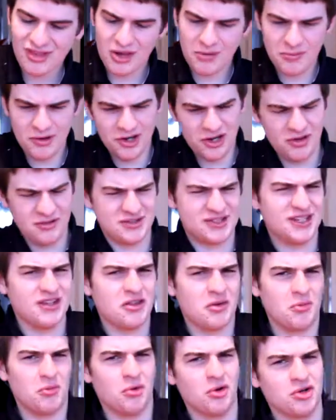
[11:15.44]
but no, it's not
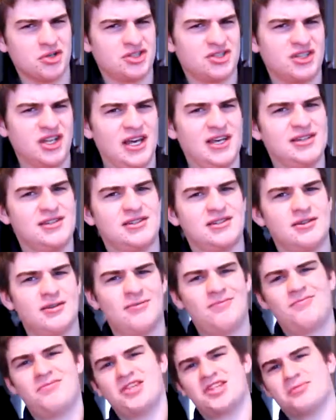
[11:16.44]
the worst taste.
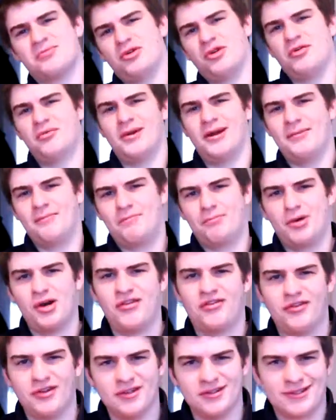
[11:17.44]
It's more of my
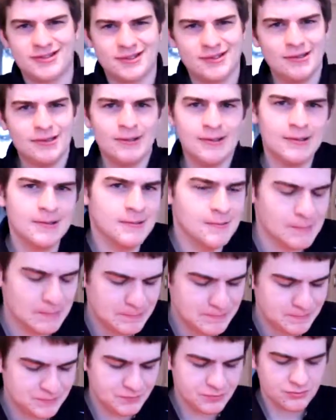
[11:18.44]
preference,
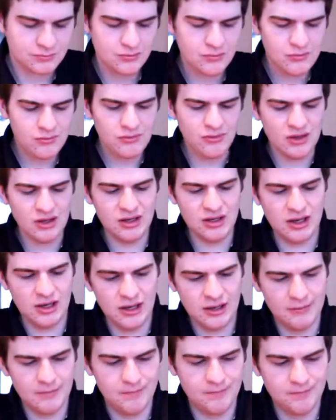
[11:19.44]

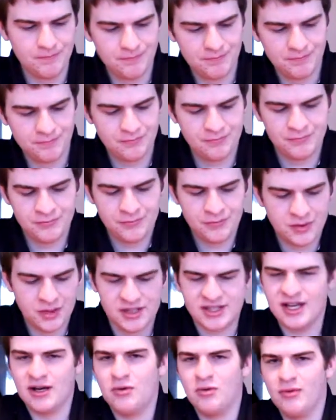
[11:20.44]

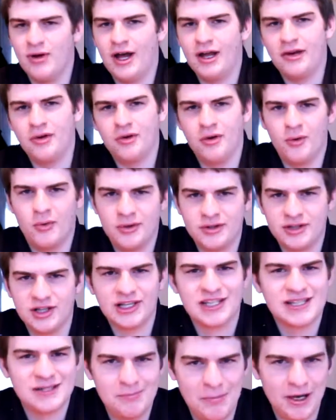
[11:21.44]
because I don't know what to
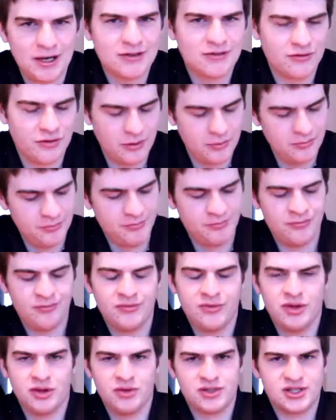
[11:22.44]
expect from
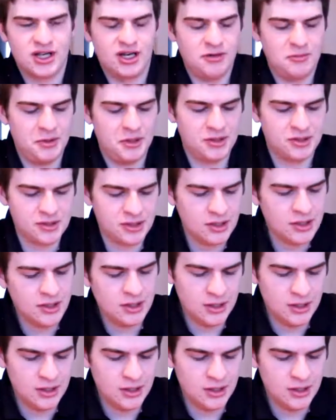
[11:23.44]
those kind of beers.